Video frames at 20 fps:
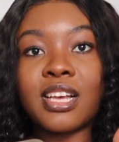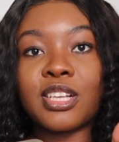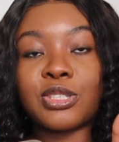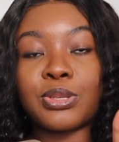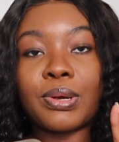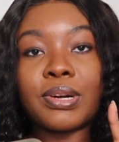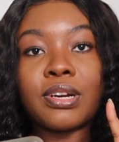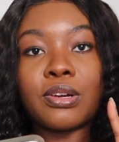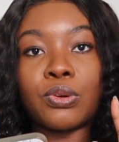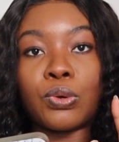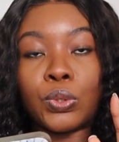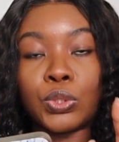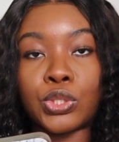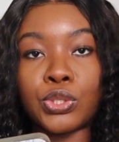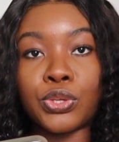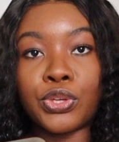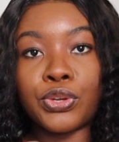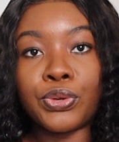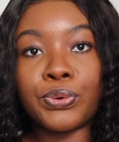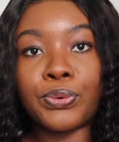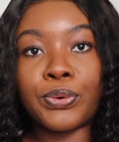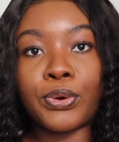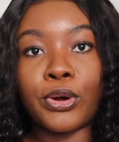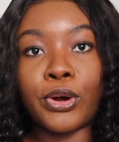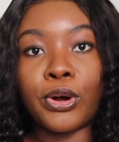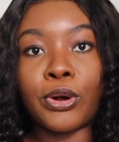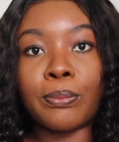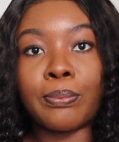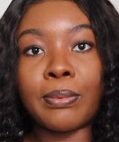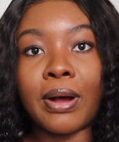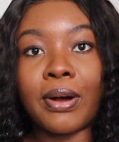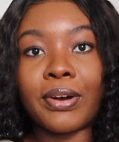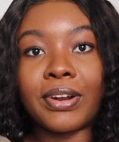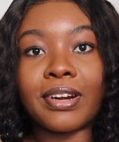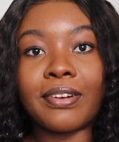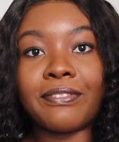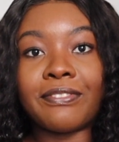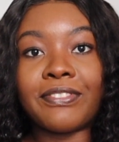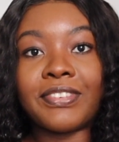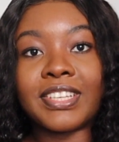so I want to go to Europe. I want
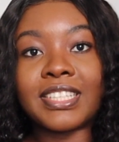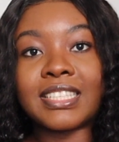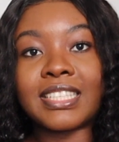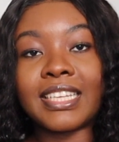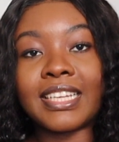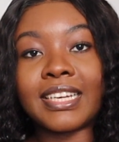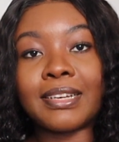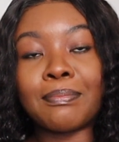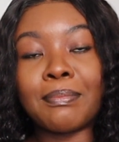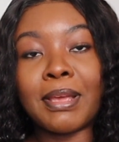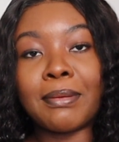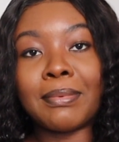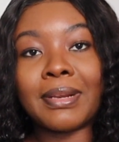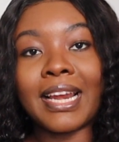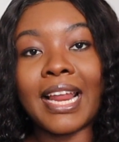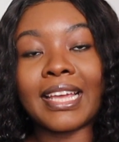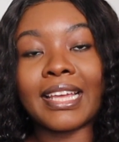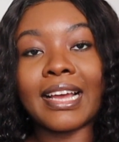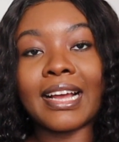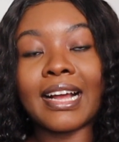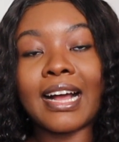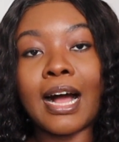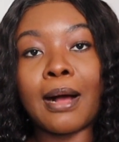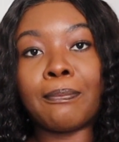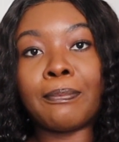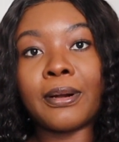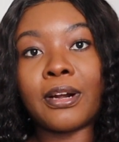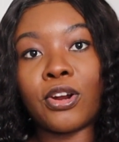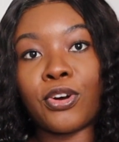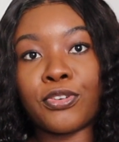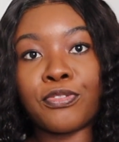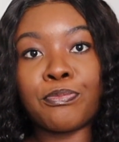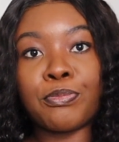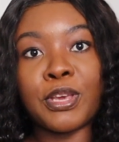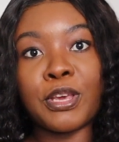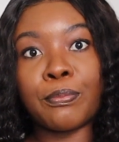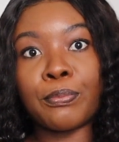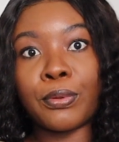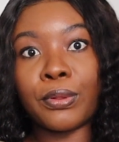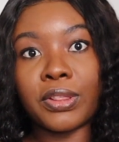to visit maybe like a couple of
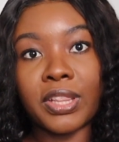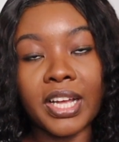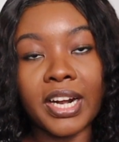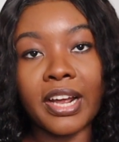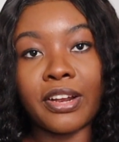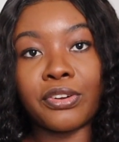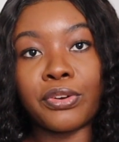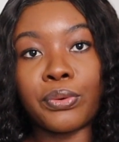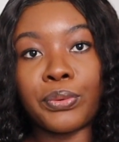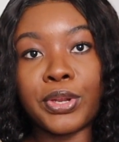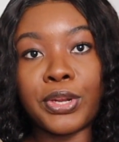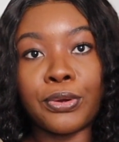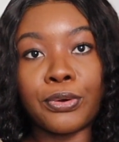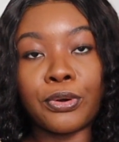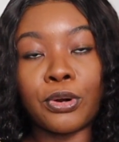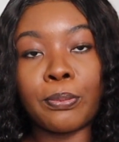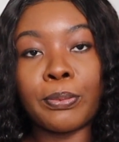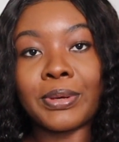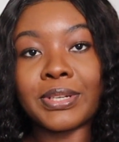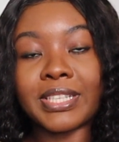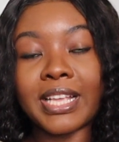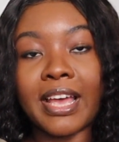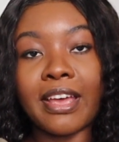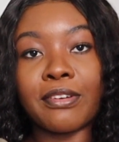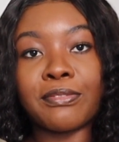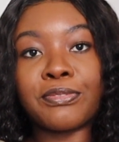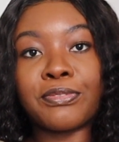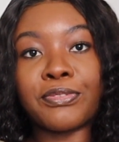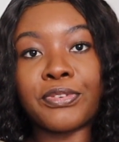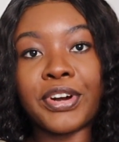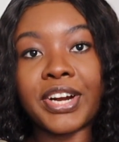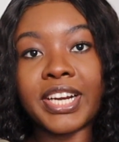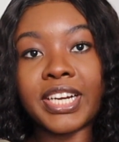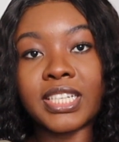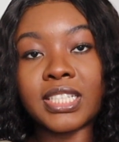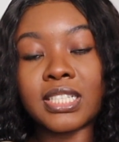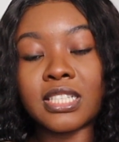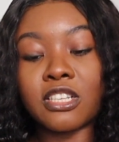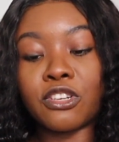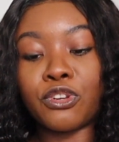people that I know in Europe, because I have
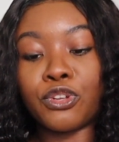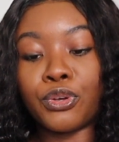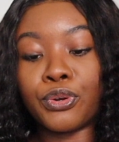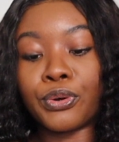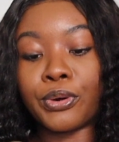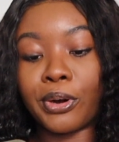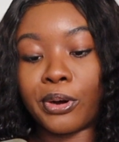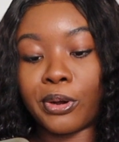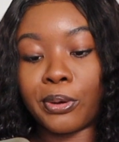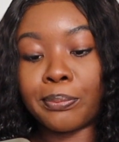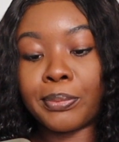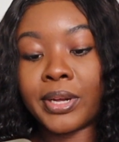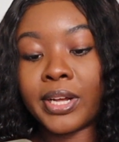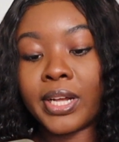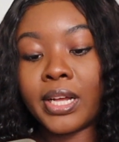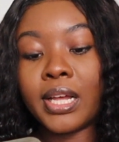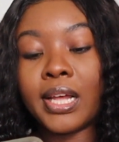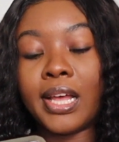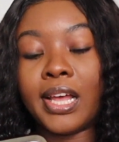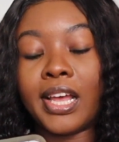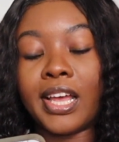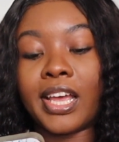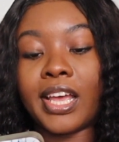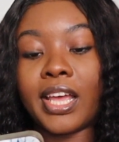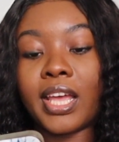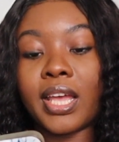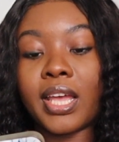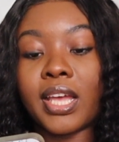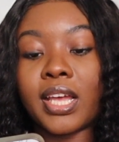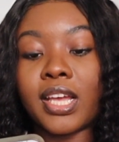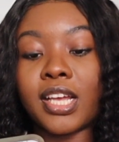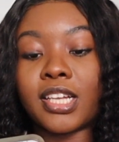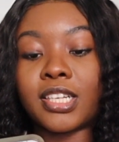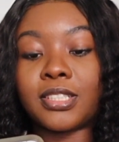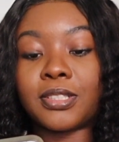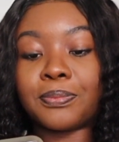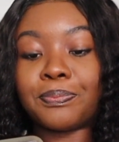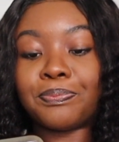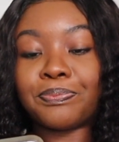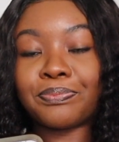friends in Europe.
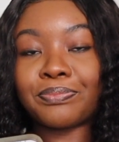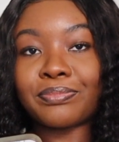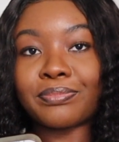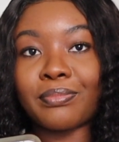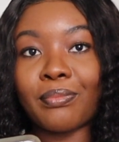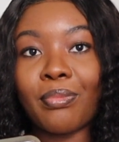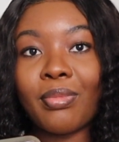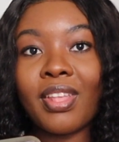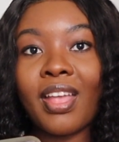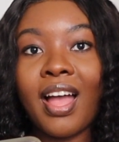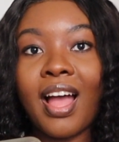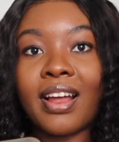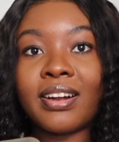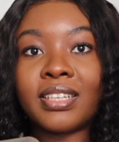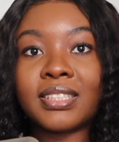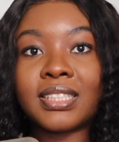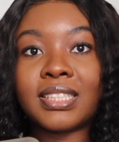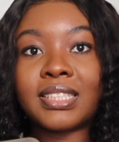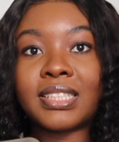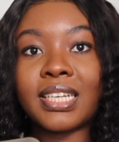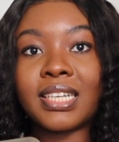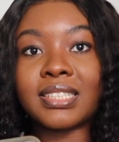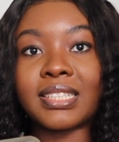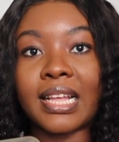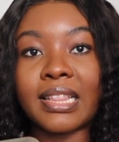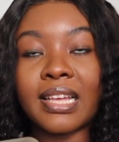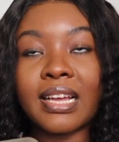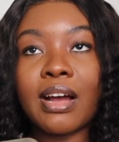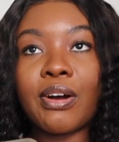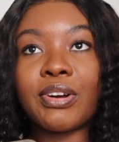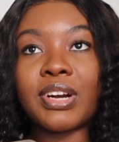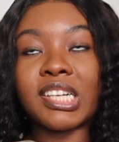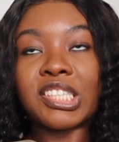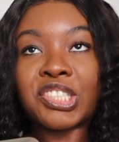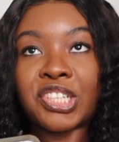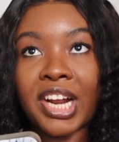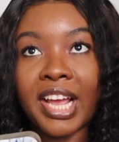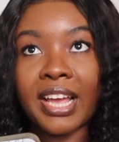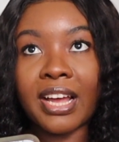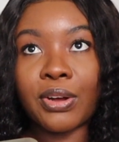And another thing is, I think I want to
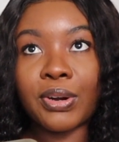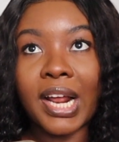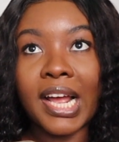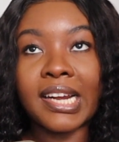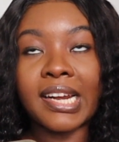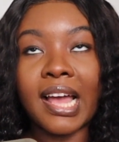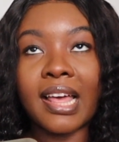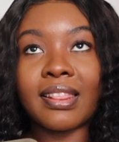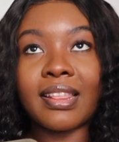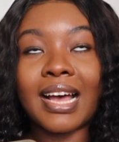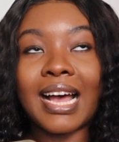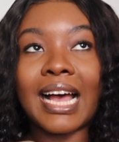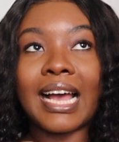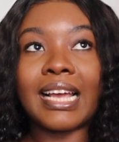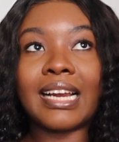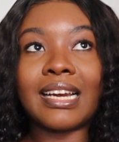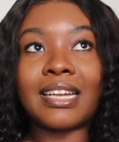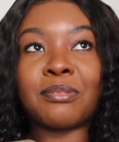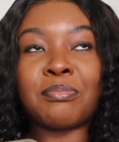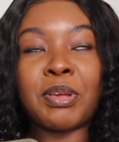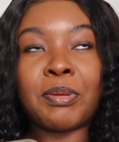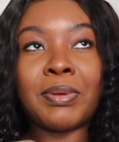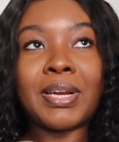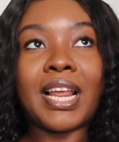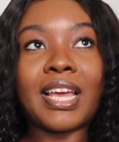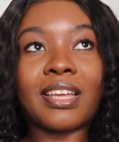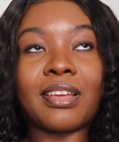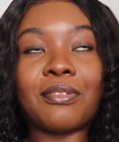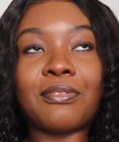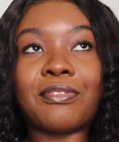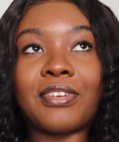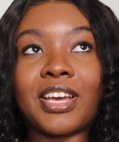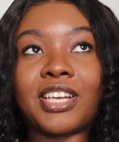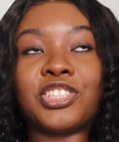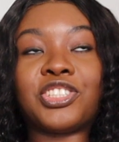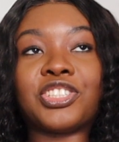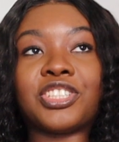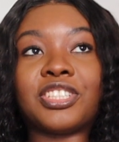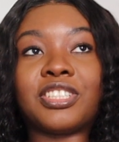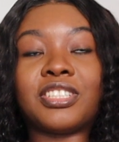try out another island, maybe like a
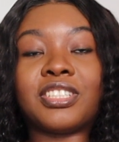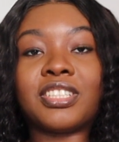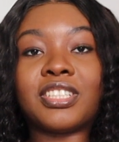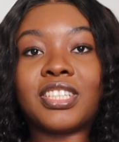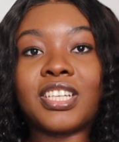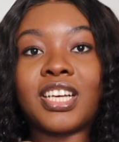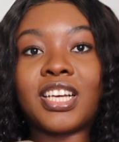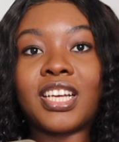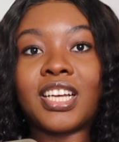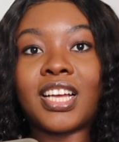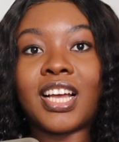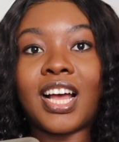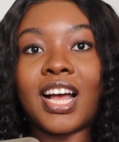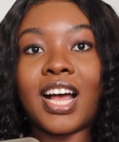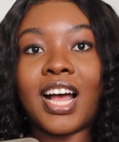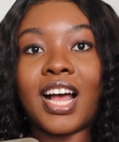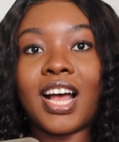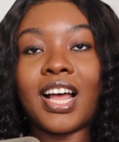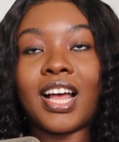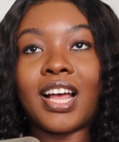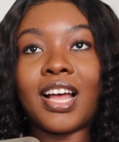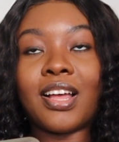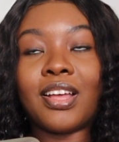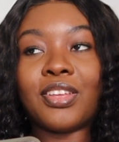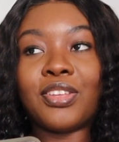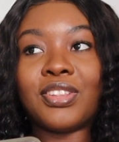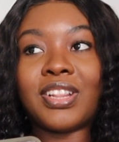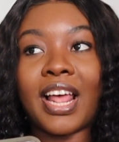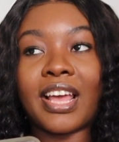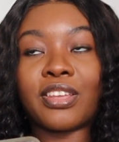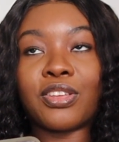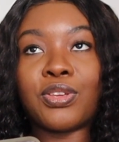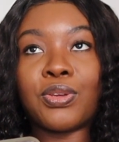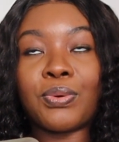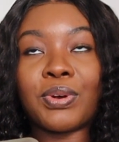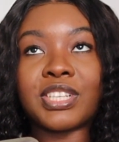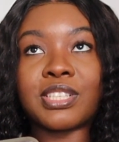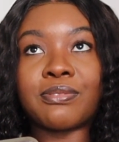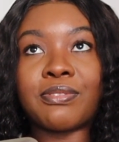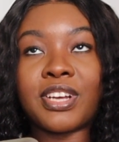Virgin, like
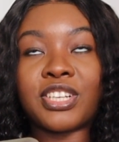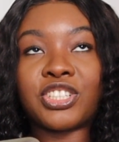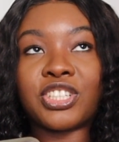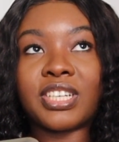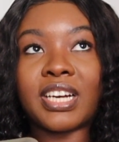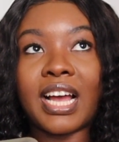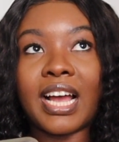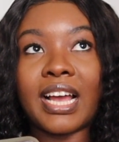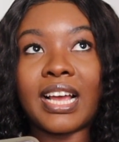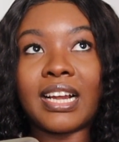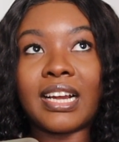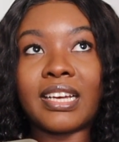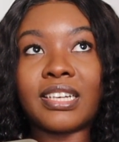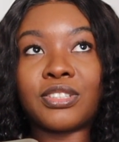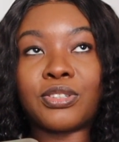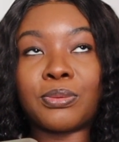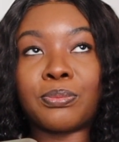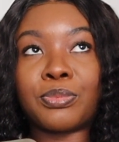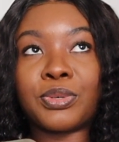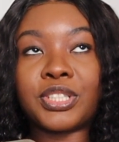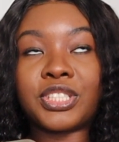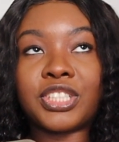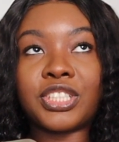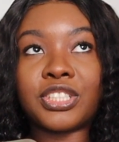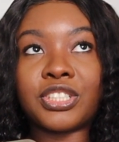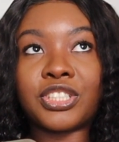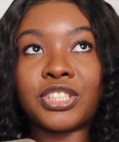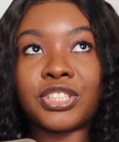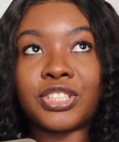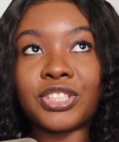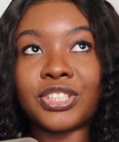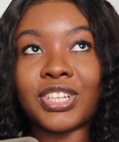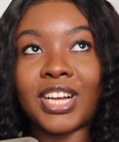US Virgin Island or British